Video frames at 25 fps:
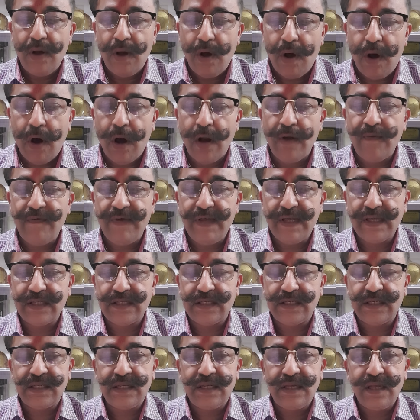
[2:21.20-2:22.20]

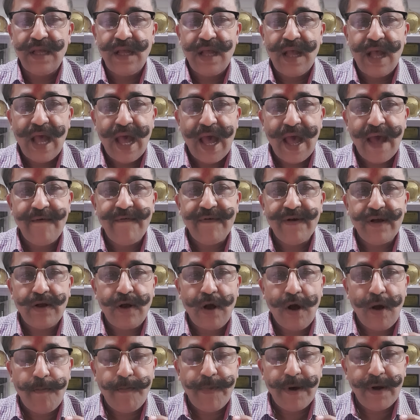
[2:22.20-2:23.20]
always have a
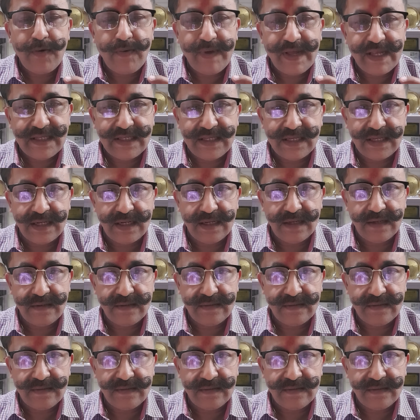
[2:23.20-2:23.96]
copper vessel